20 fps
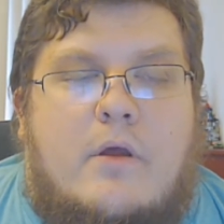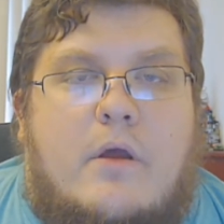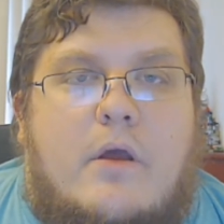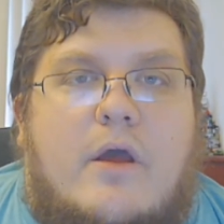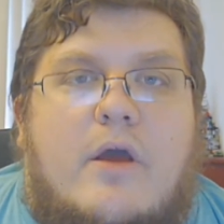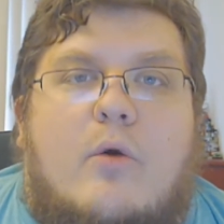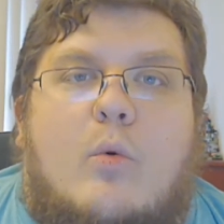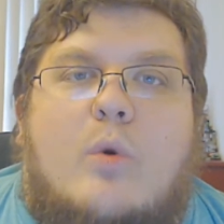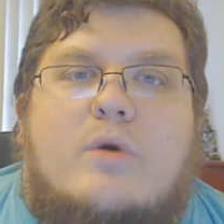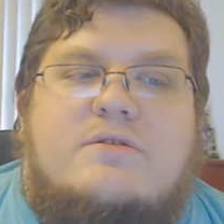
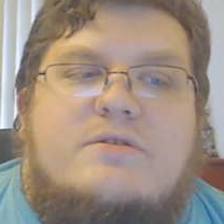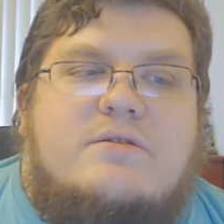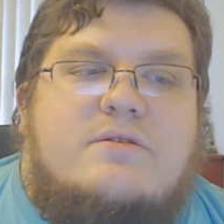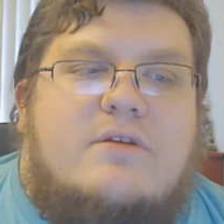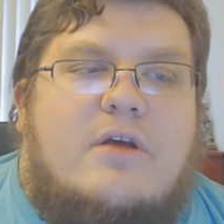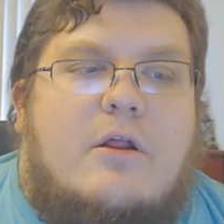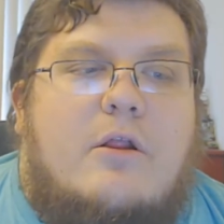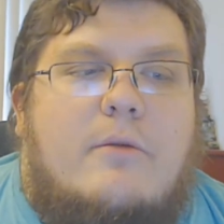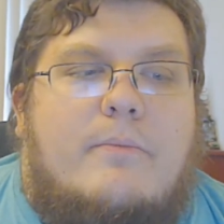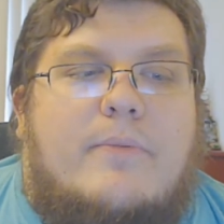It wasn't
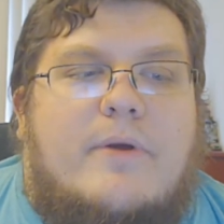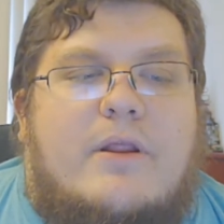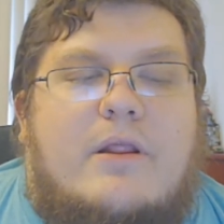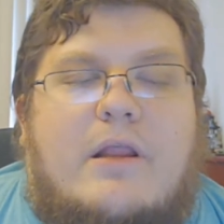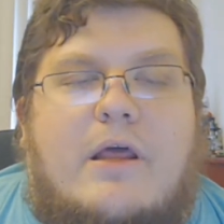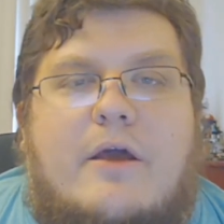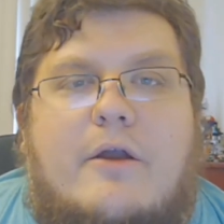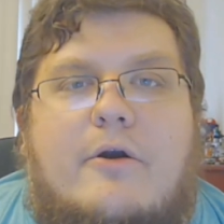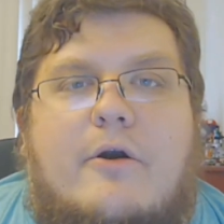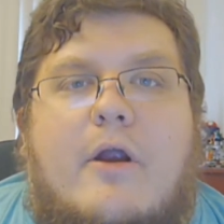until a bit
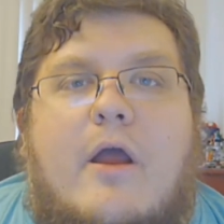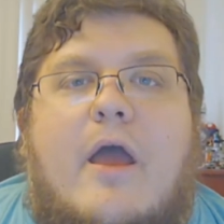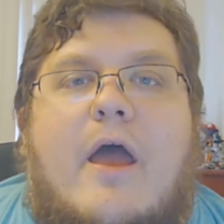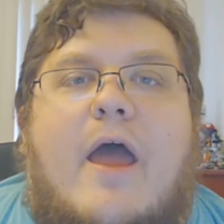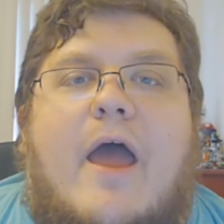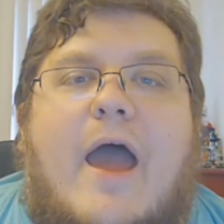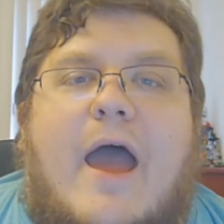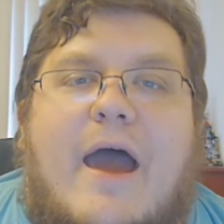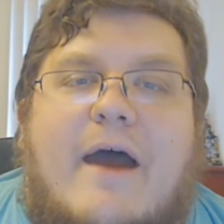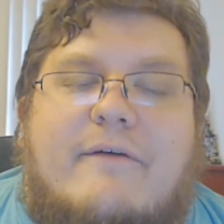later,
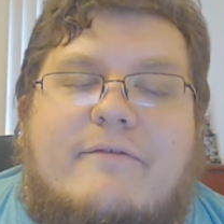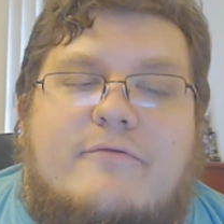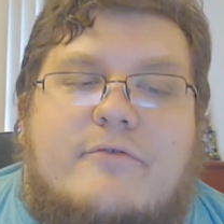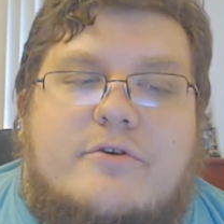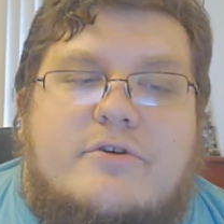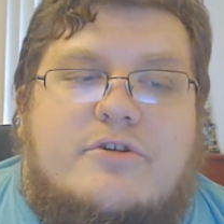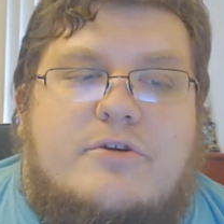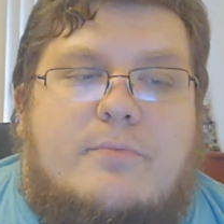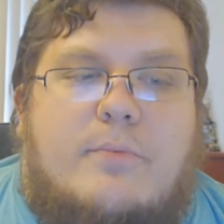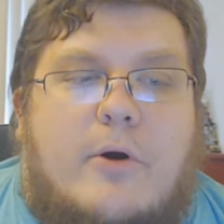
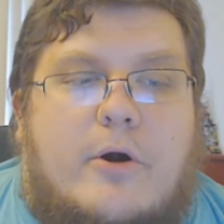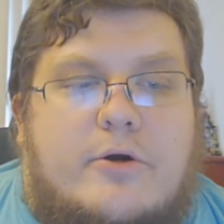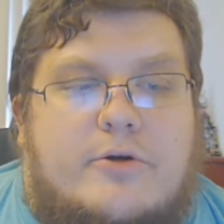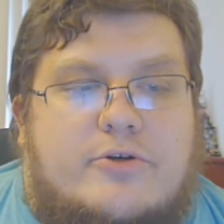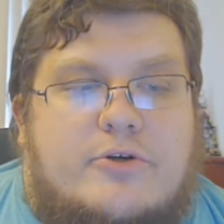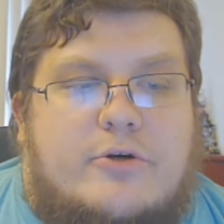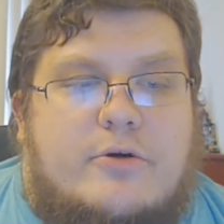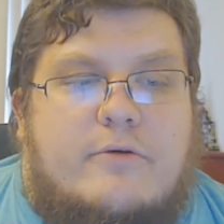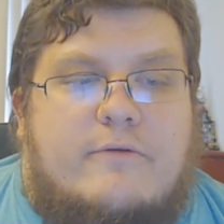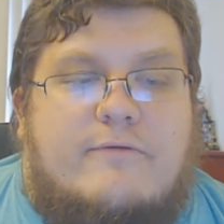after his
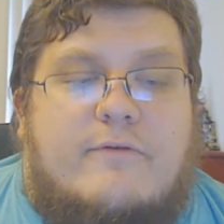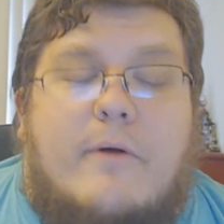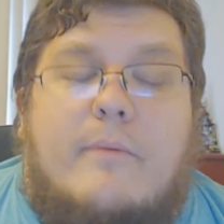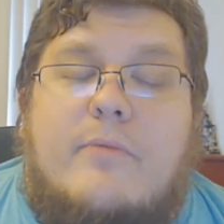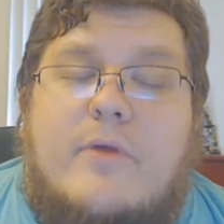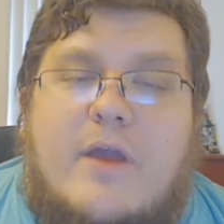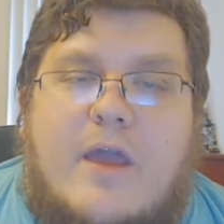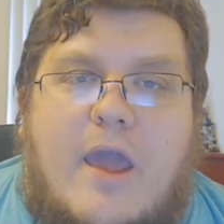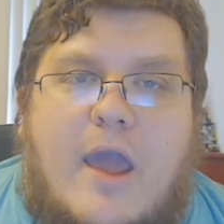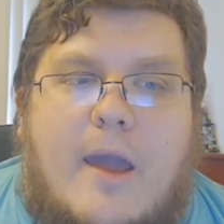departure
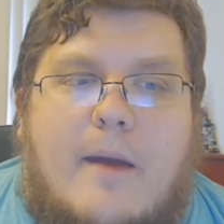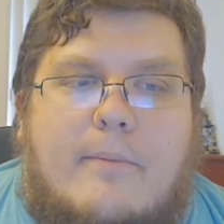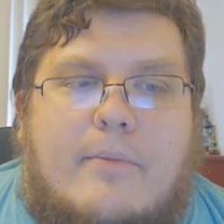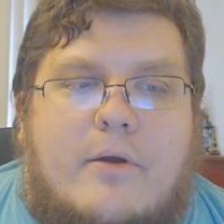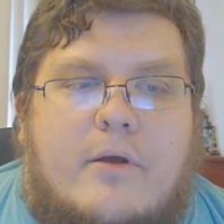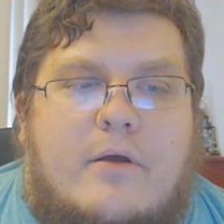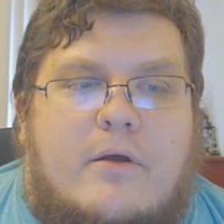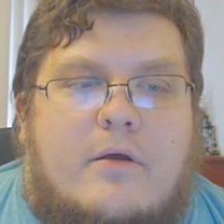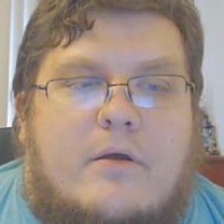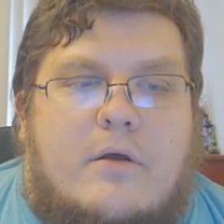from the
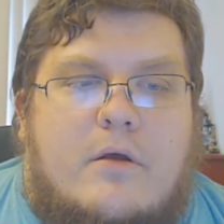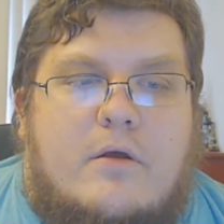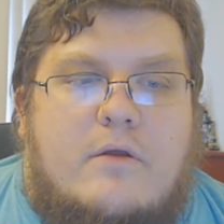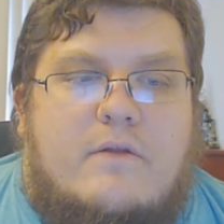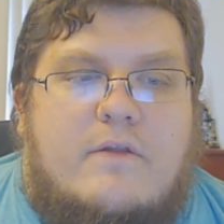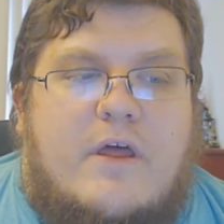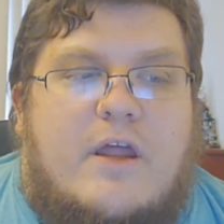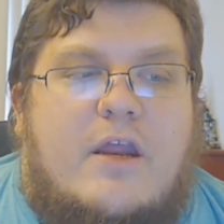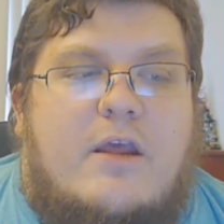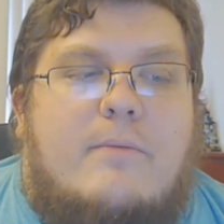camp,
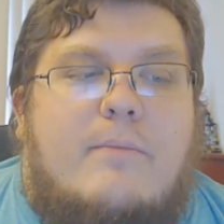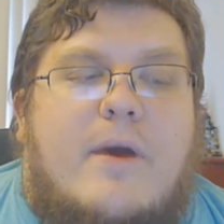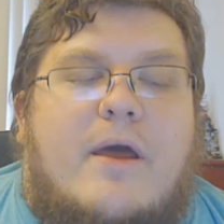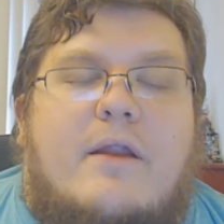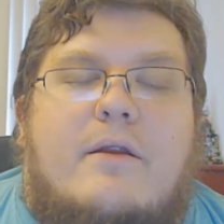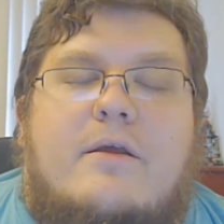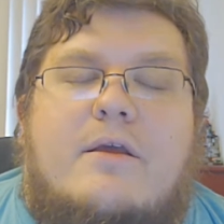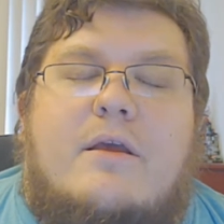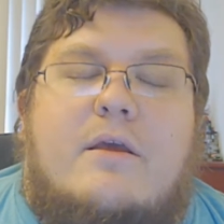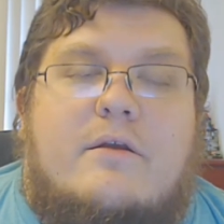that he
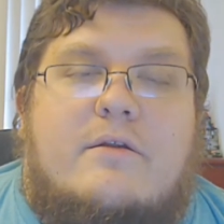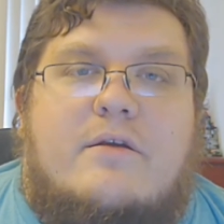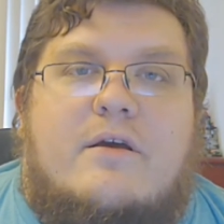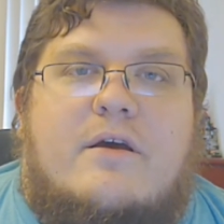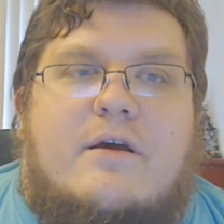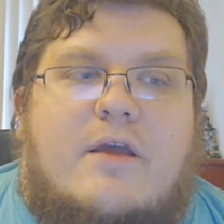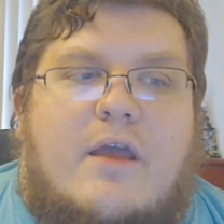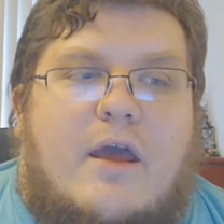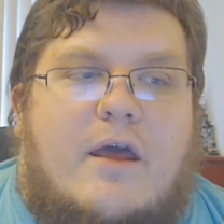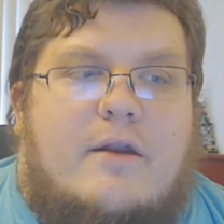met Gita
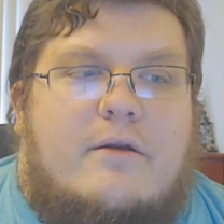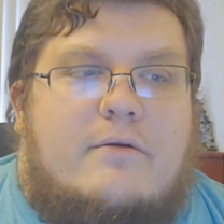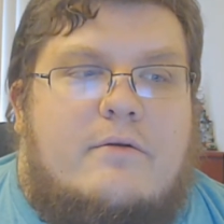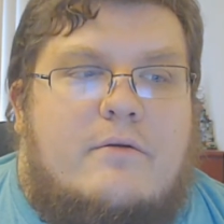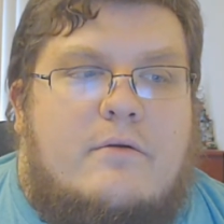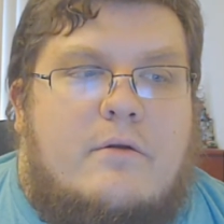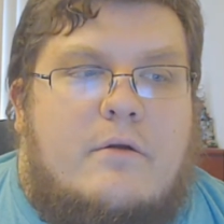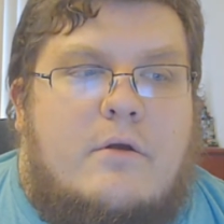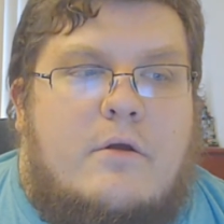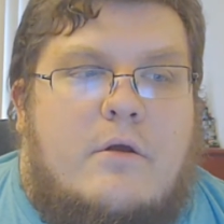again.
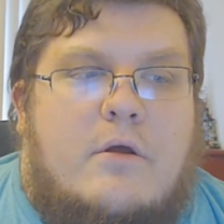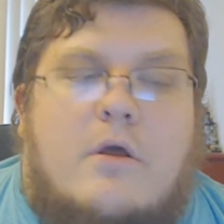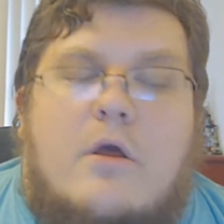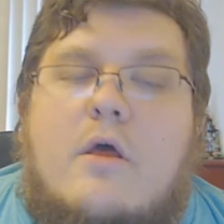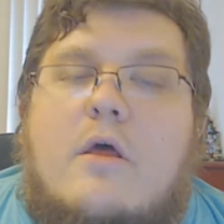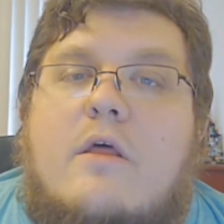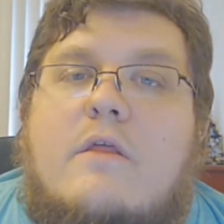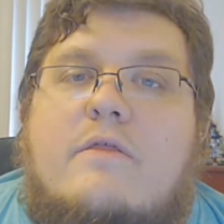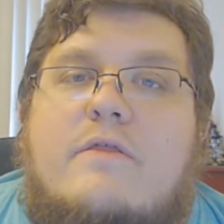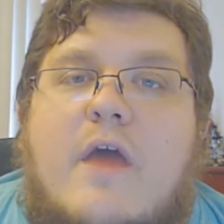
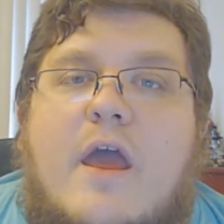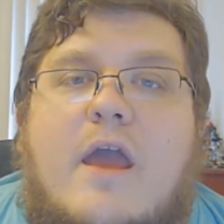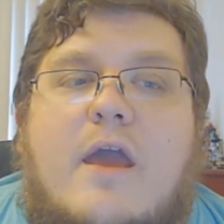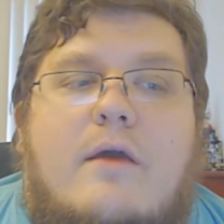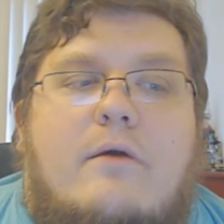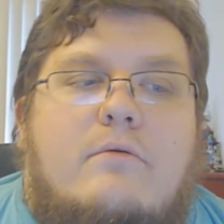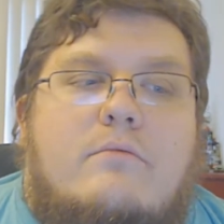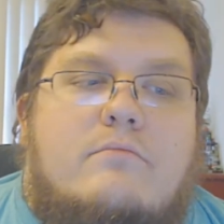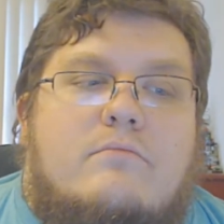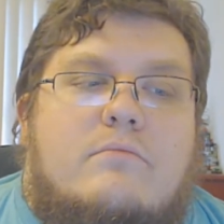
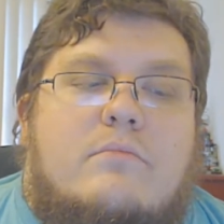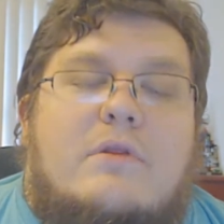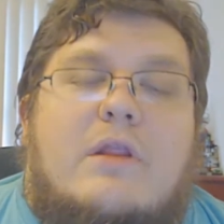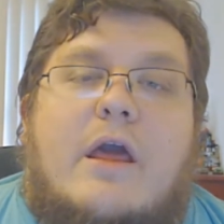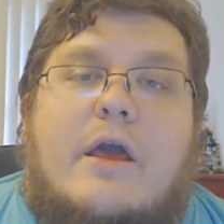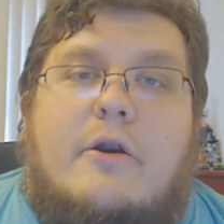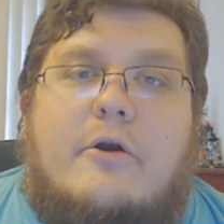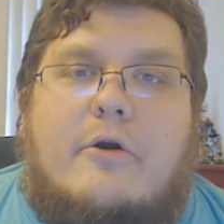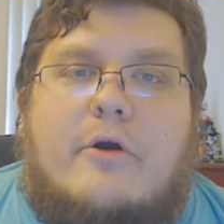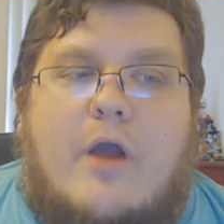They
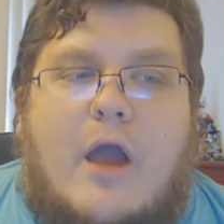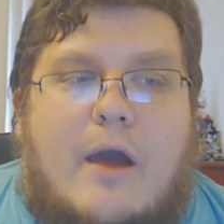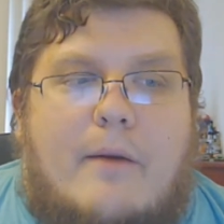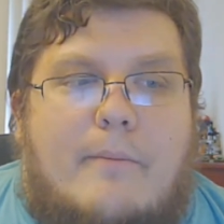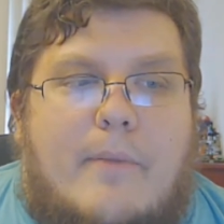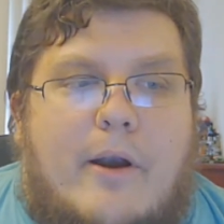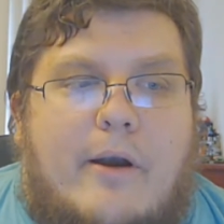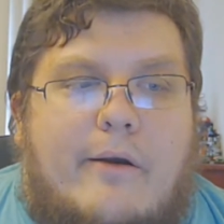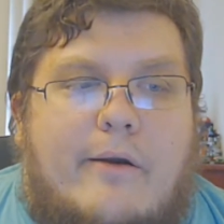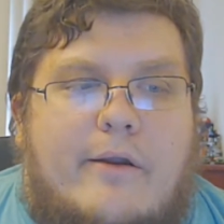later got
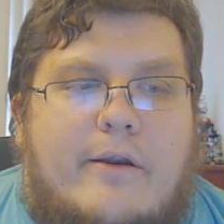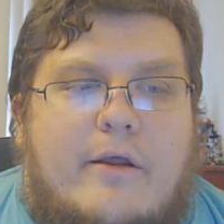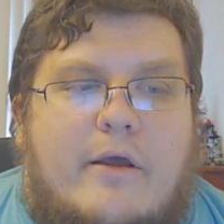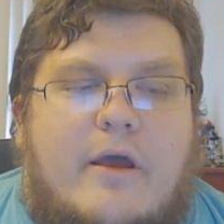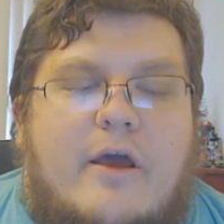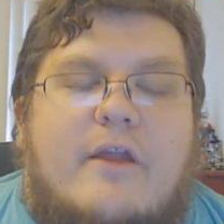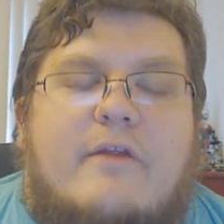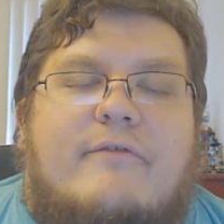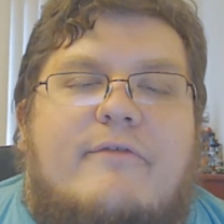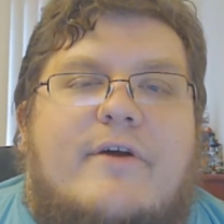married
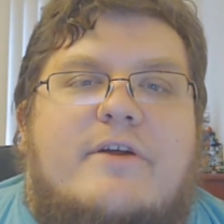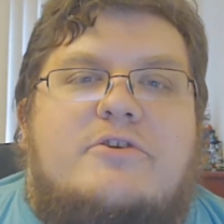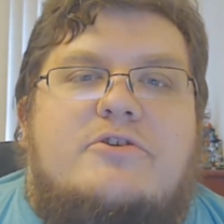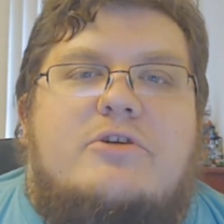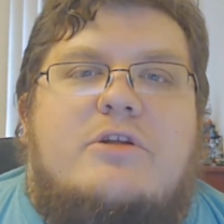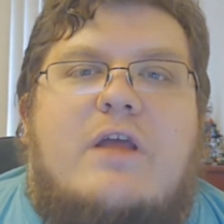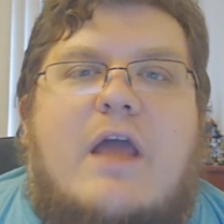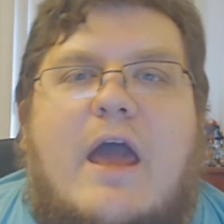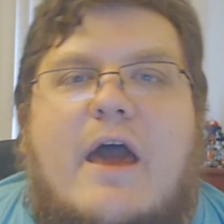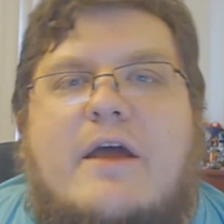and
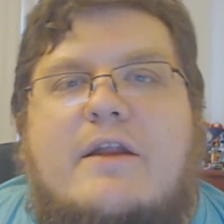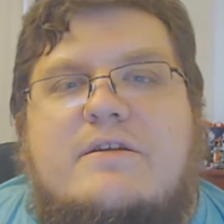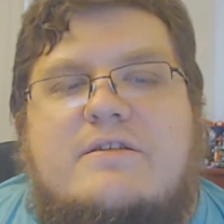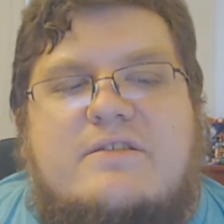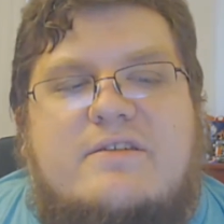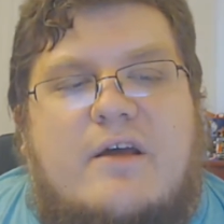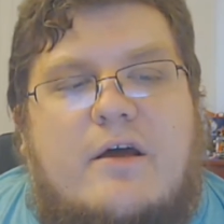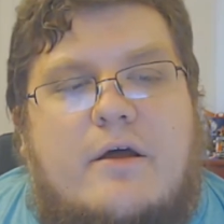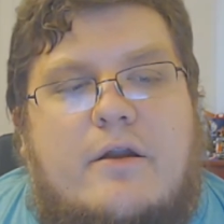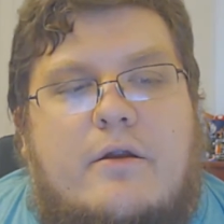eventually had a
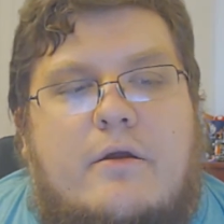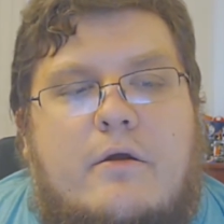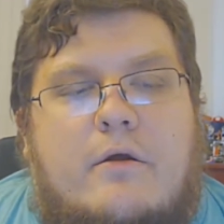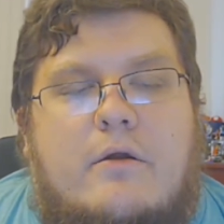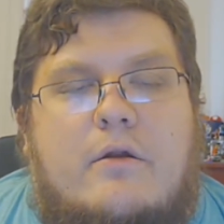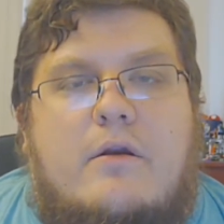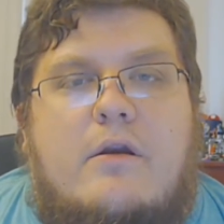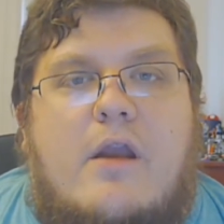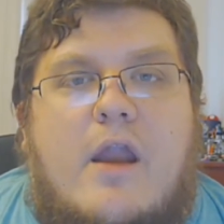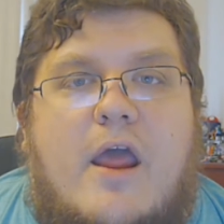son
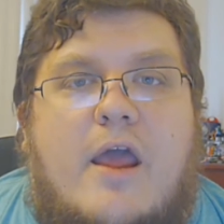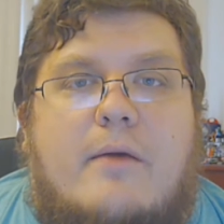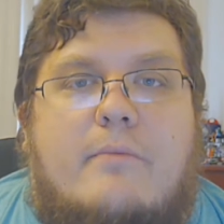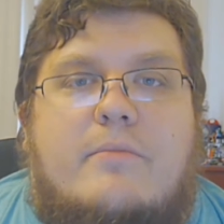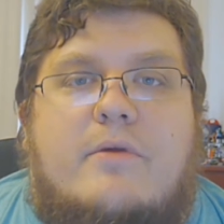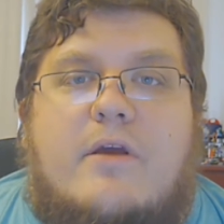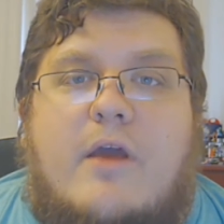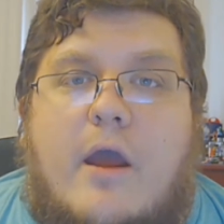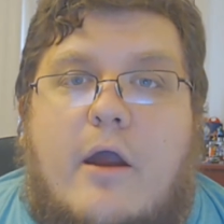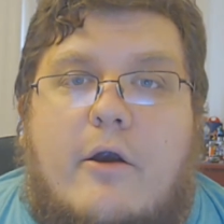
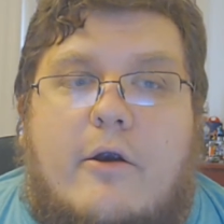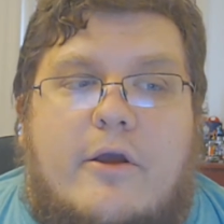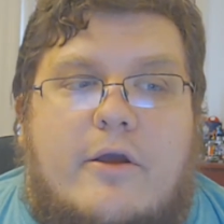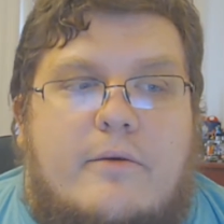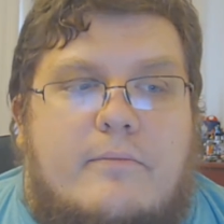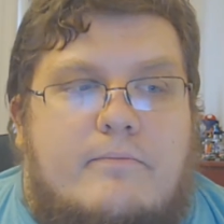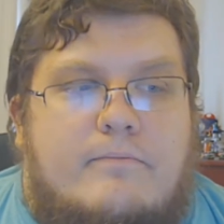named Gary.